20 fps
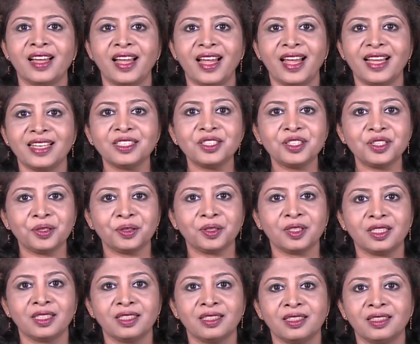and
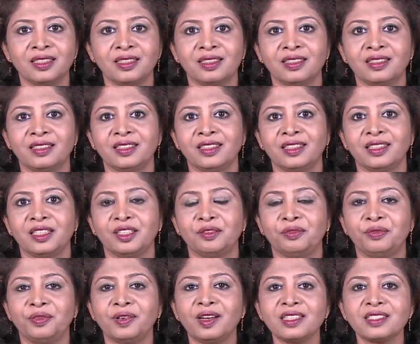took the
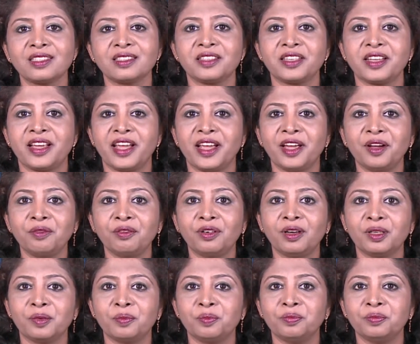first
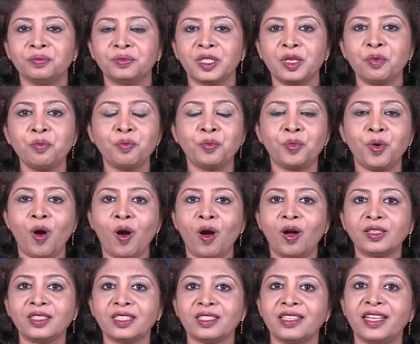ever
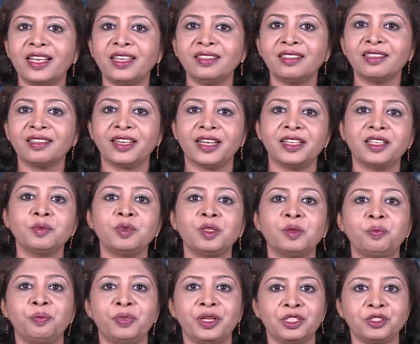important, incredible
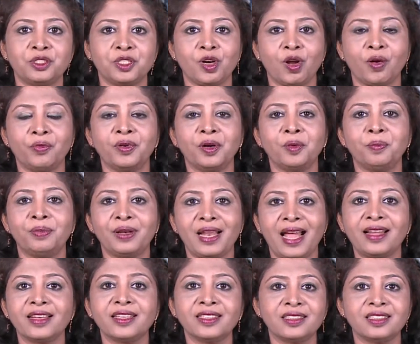picture of our
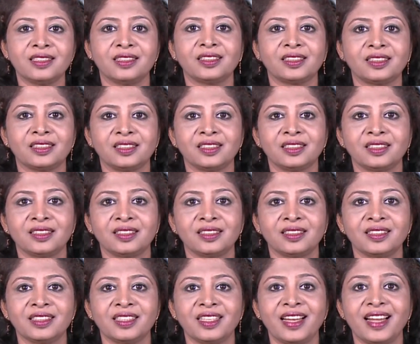planet Earth.
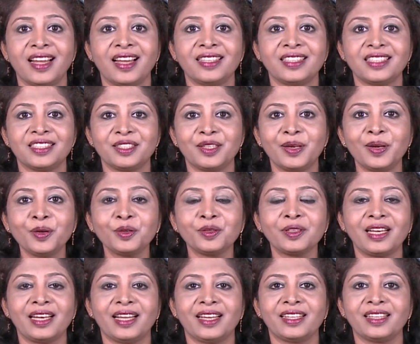And it
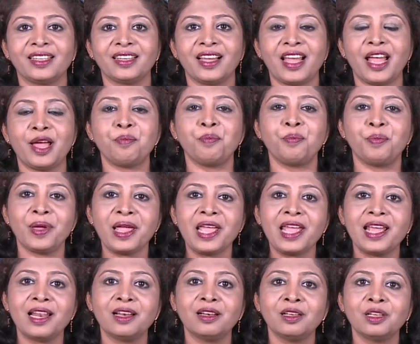looked like a
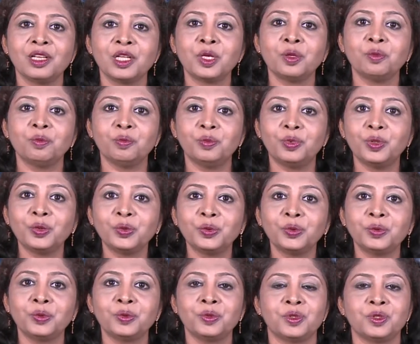pale
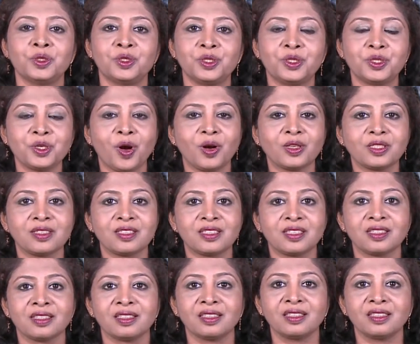blue dot.